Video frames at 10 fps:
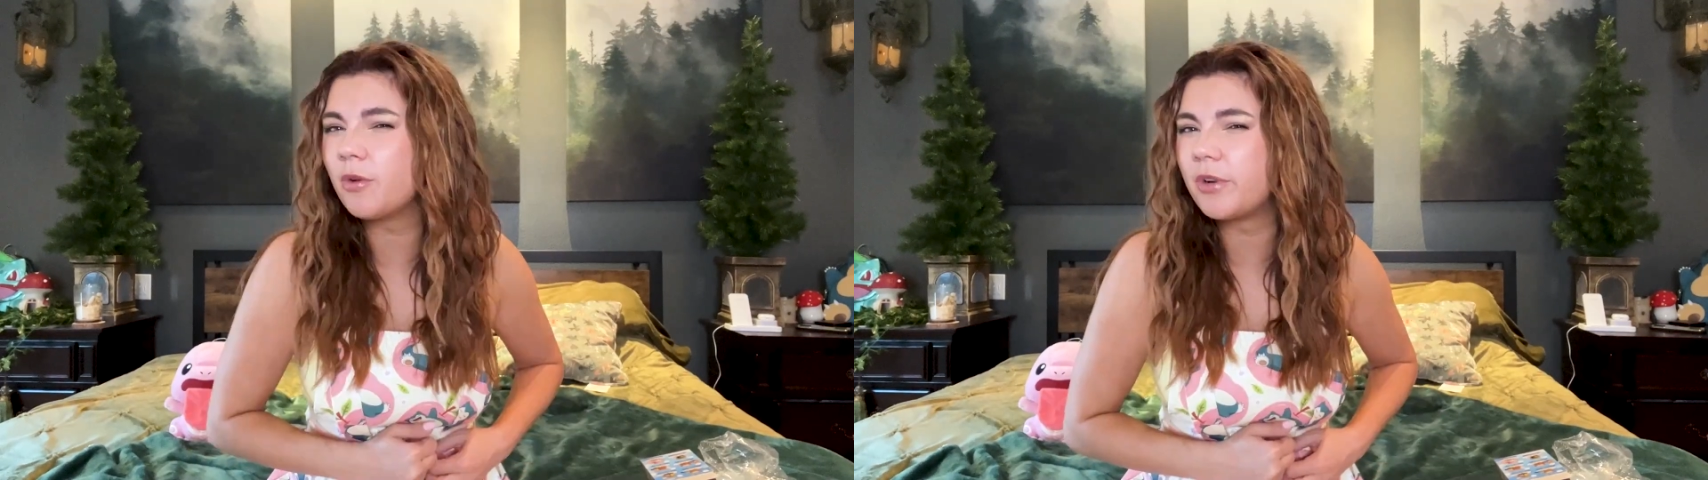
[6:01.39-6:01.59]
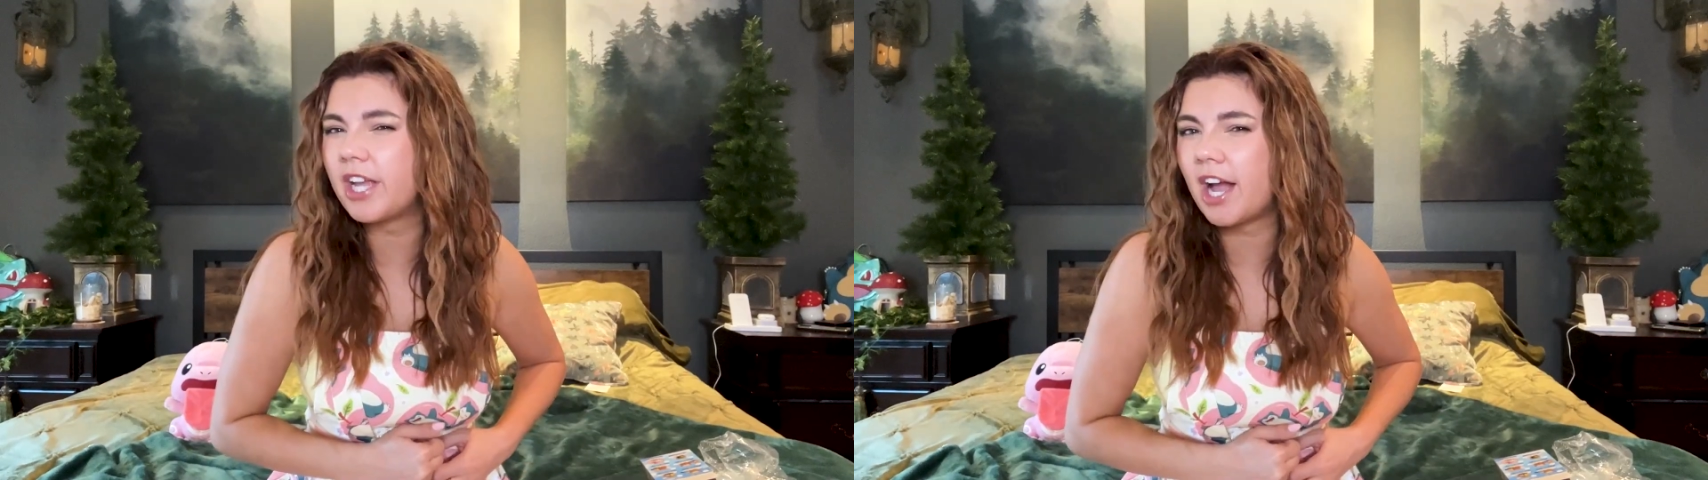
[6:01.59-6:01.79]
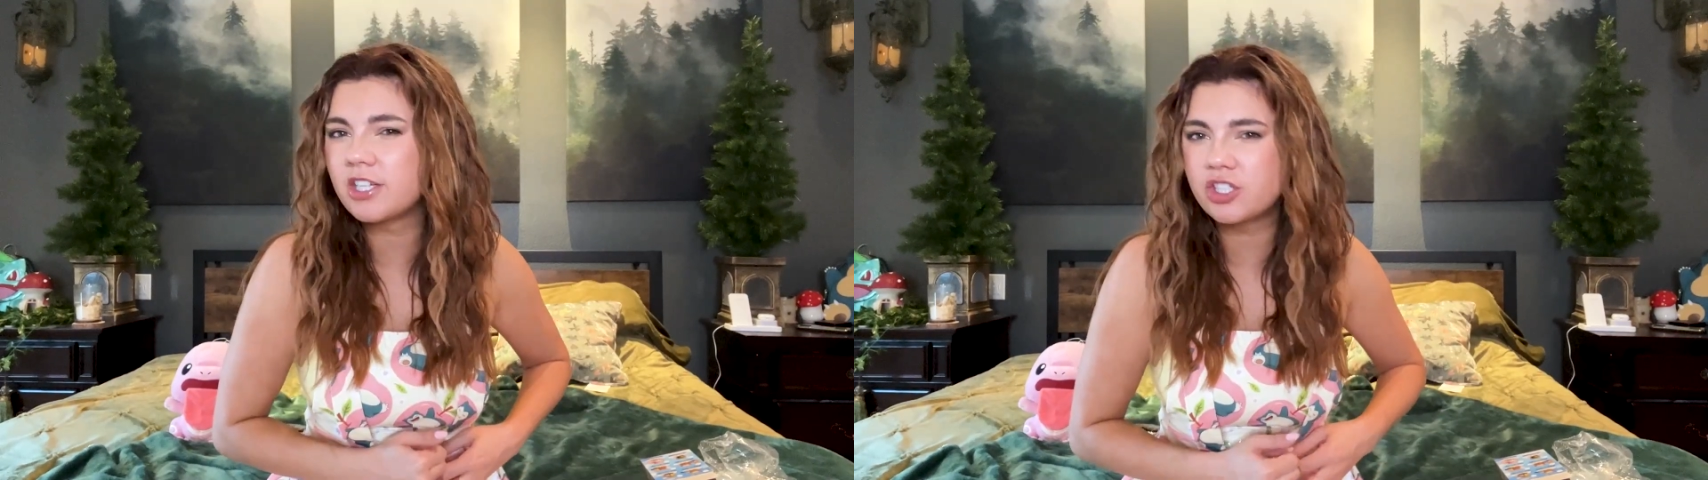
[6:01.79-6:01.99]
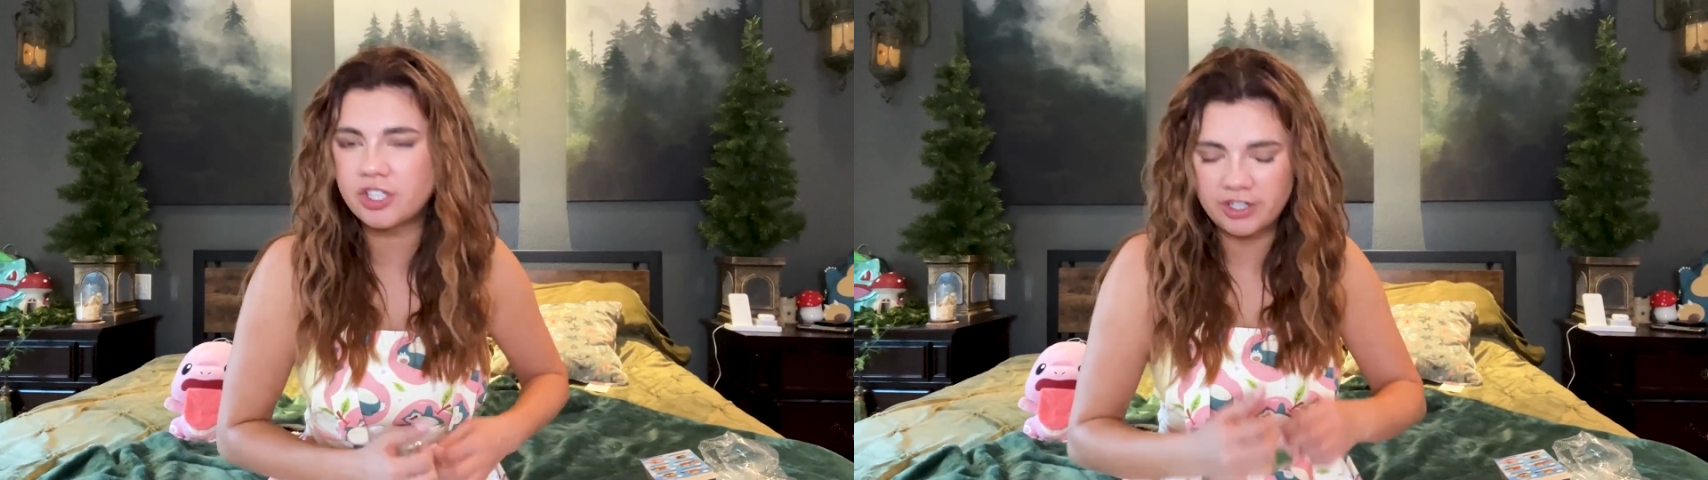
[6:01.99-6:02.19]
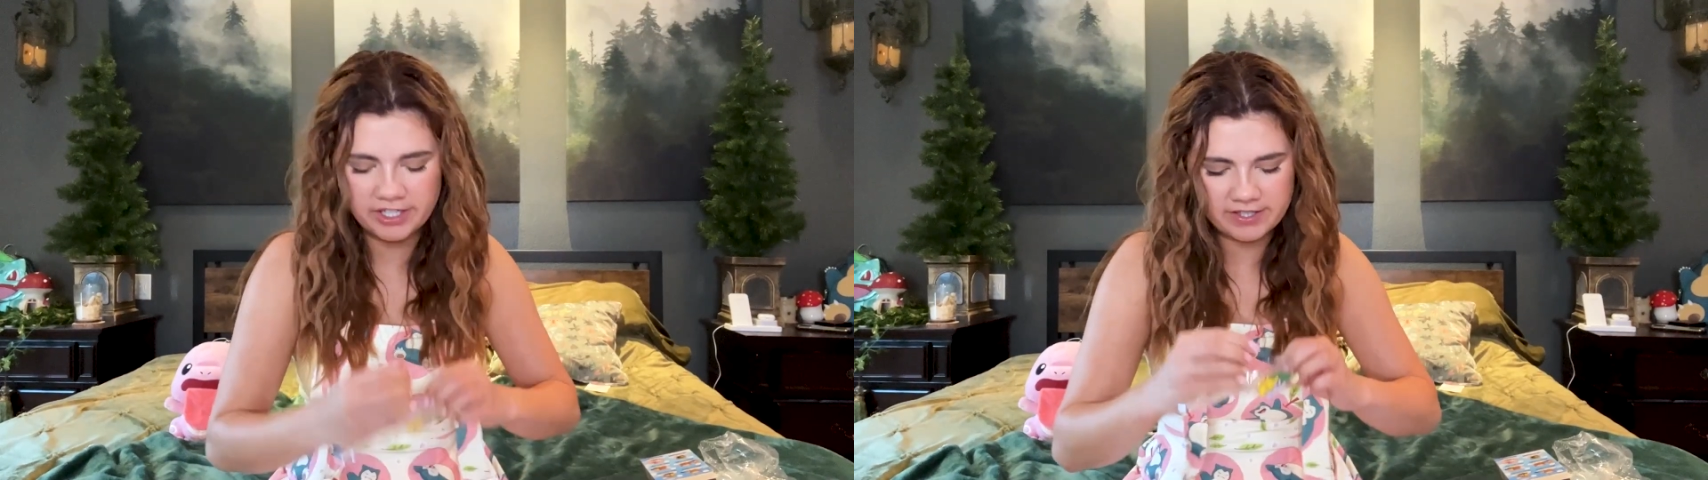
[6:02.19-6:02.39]

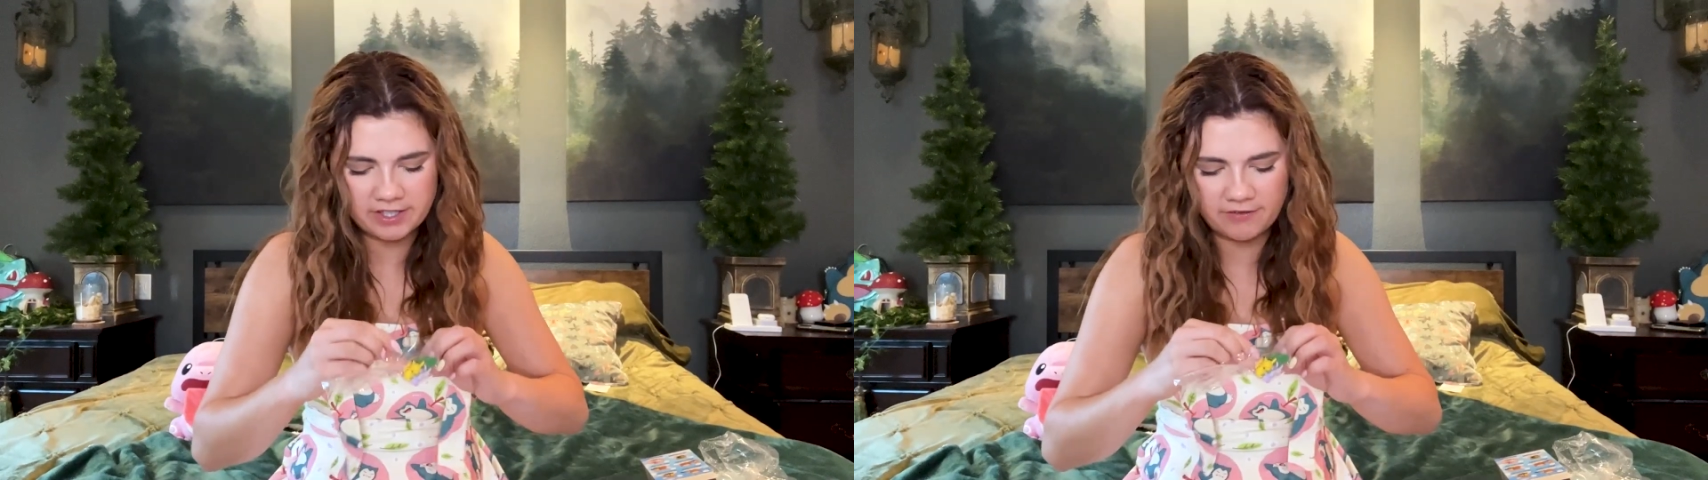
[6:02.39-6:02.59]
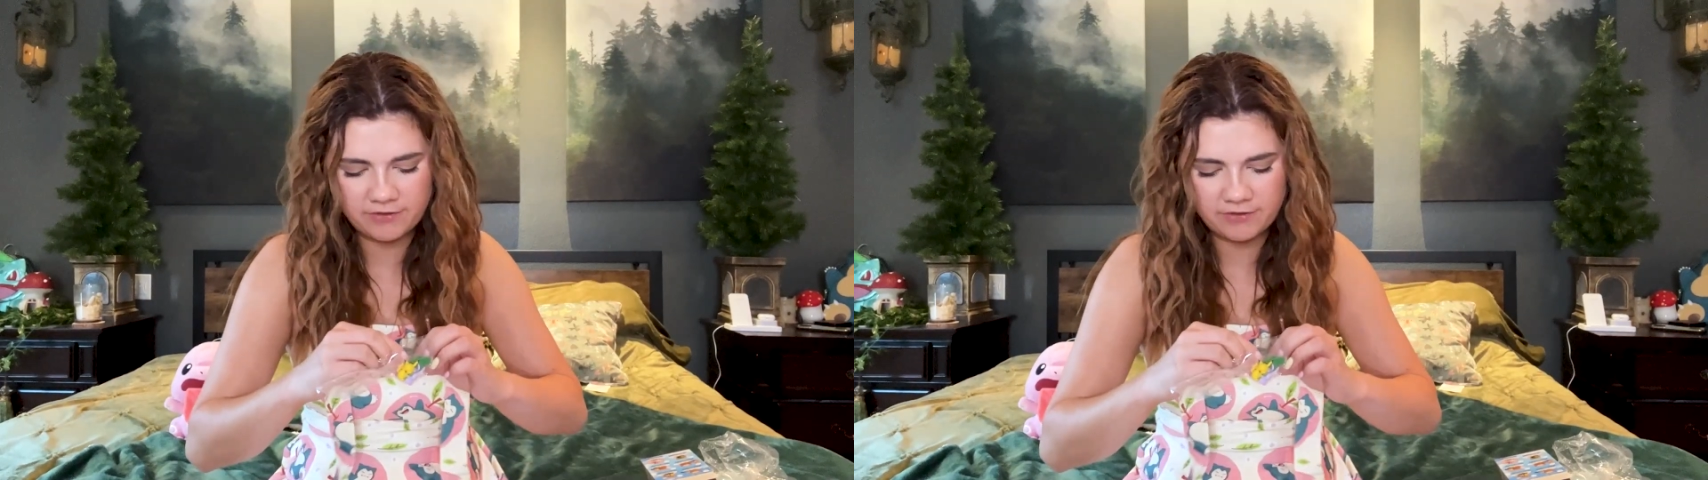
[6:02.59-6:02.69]
reactionary stuff